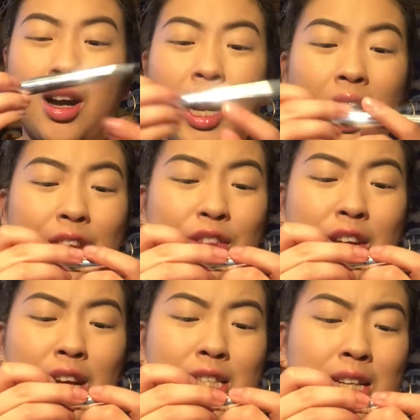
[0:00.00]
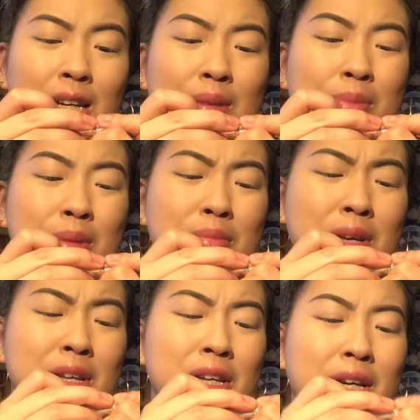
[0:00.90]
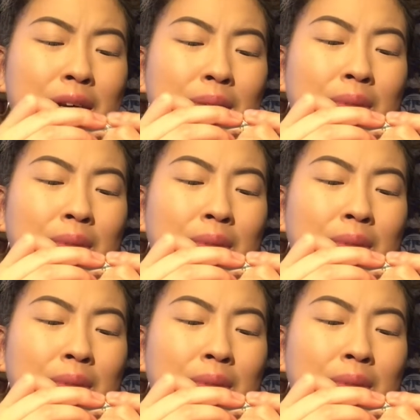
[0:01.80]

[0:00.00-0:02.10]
I think it's gonna be medium.